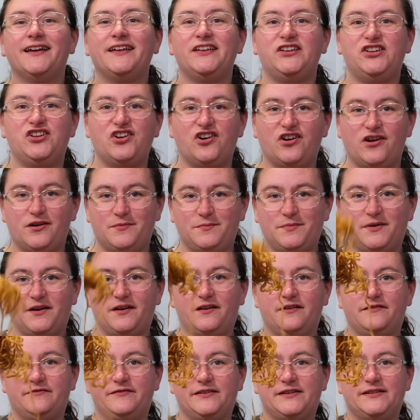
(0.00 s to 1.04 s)
Yarn
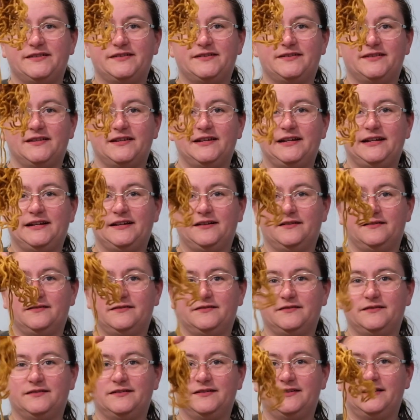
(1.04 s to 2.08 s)
bath is the little
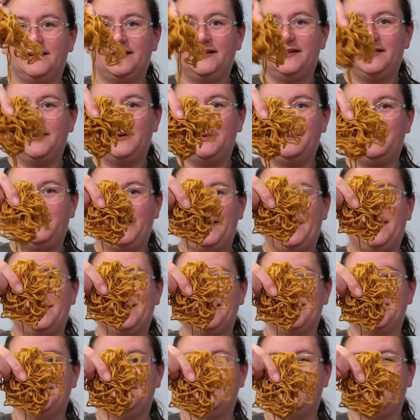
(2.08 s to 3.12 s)
bits
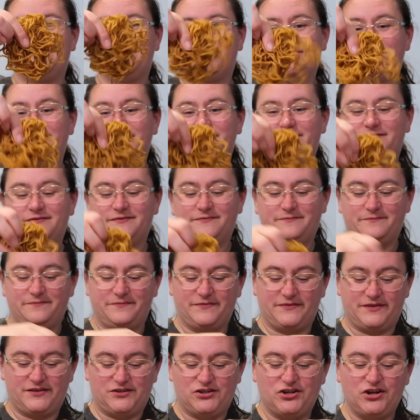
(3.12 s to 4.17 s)
of
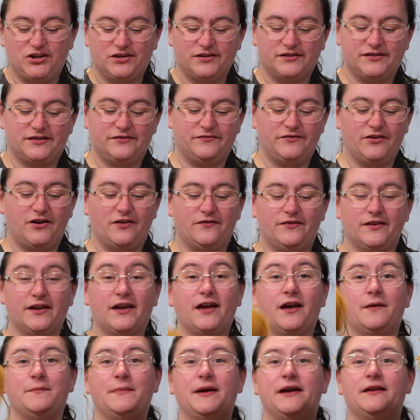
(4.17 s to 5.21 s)
chunks of yarn that
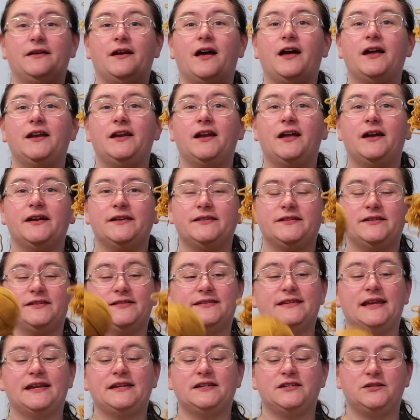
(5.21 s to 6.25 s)
come out. I like to
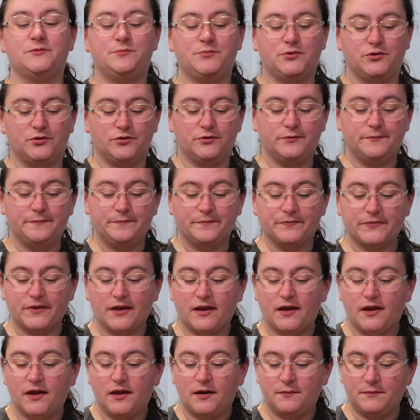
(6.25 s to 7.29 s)
centre pull
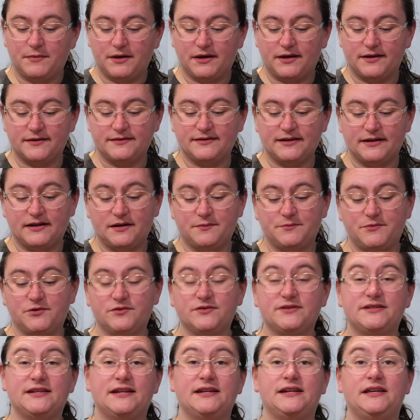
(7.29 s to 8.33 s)
because then I'm not
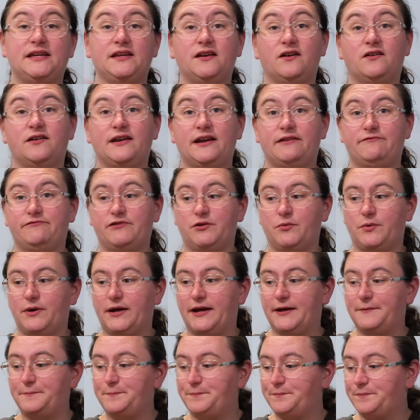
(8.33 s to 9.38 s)
sending yarn
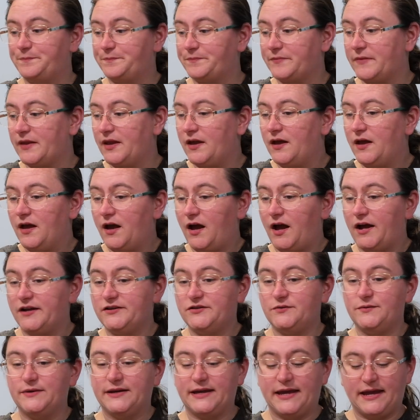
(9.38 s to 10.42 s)
everywhere. I
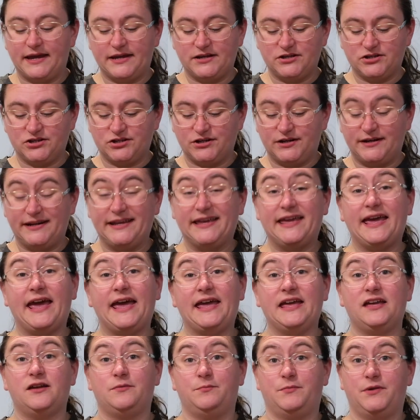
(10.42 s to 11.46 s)
do occasionally
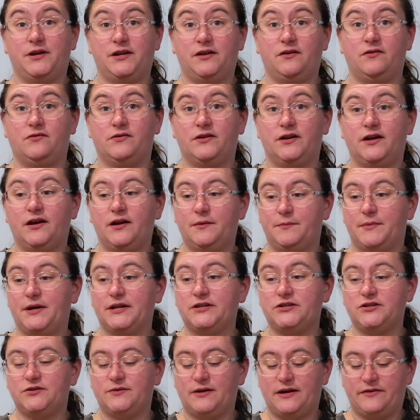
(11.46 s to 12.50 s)
cake my yarn up. I
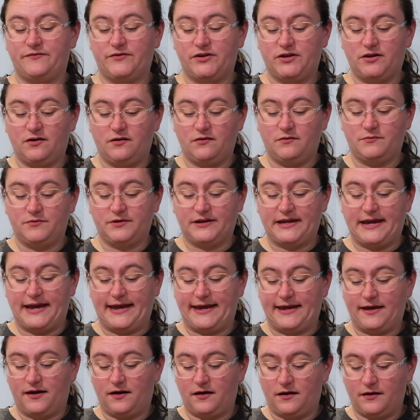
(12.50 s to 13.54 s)
do have a yarn
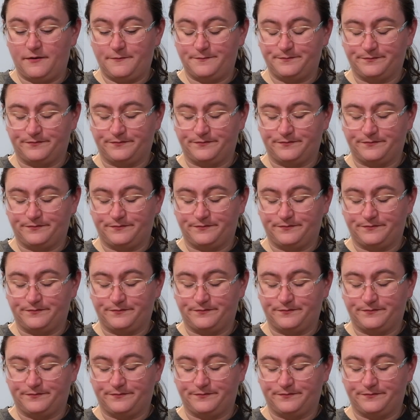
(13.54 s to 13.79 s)
caker.